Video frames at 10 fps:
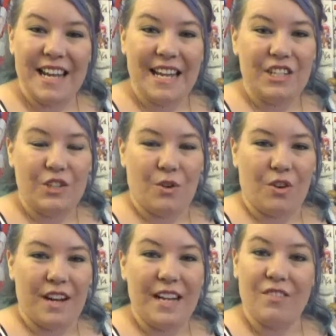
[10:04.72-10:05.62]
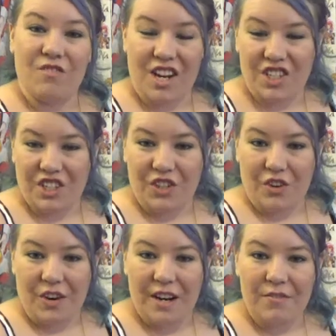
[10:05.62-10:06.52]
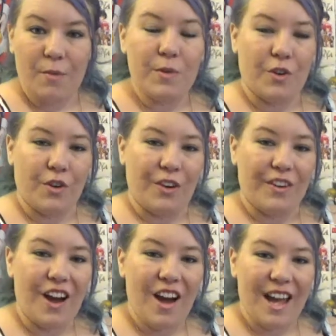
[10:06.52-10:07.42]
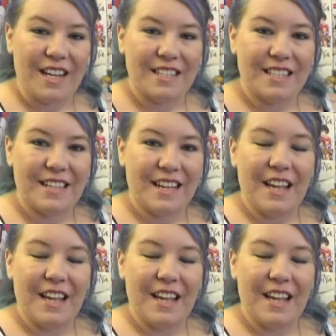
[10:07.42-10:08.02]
and Yuri, Russian Yuri from Yuri on Ice.